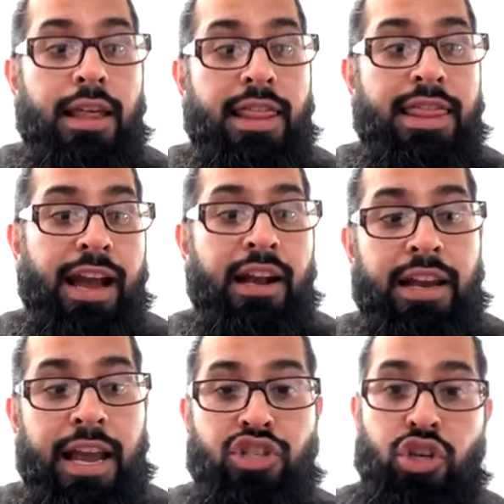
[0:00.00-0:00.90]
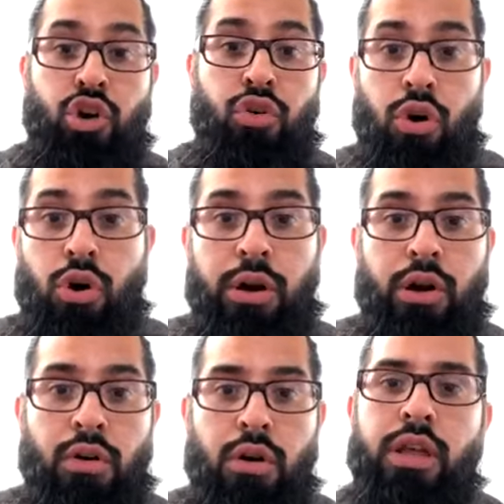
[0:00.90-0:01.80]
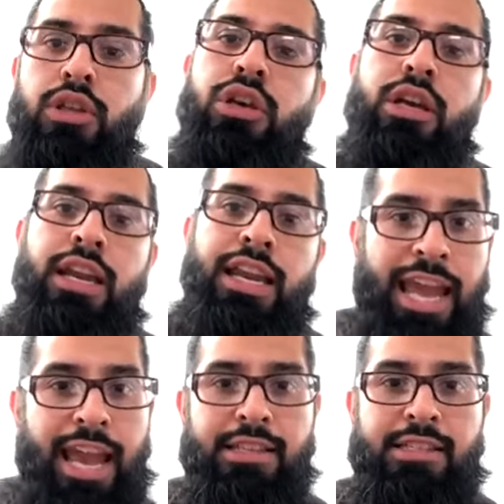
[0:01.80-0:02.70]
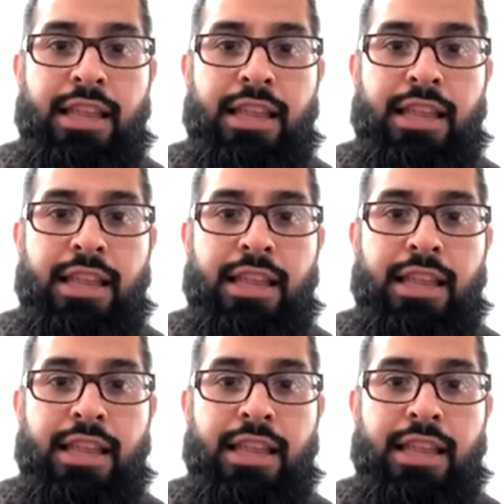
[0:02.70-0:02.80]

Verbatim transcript: that connection grow and grow, then you can enhance that.